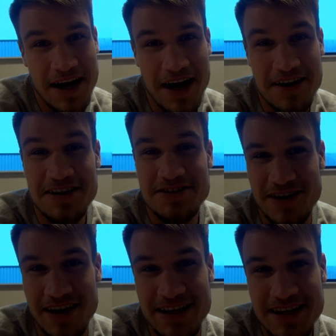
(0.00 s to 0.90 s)
I'm going to
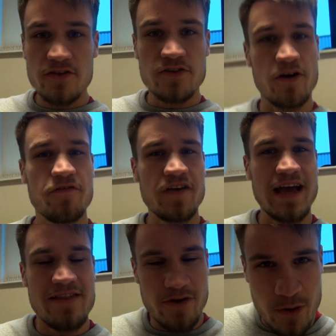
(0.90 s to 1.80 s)
try. Don't
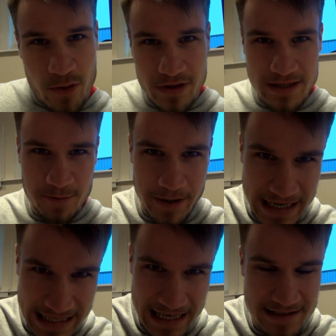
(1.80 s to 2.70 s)
forget that all this
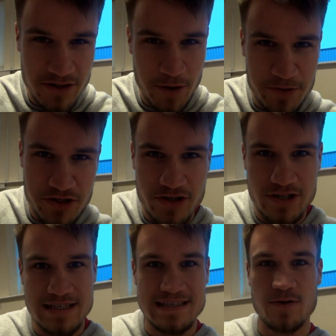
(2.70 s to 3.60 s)
week, there's the
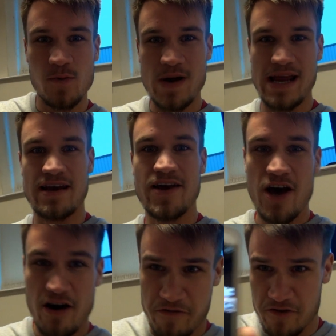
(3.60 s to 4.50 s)
opportunity to win a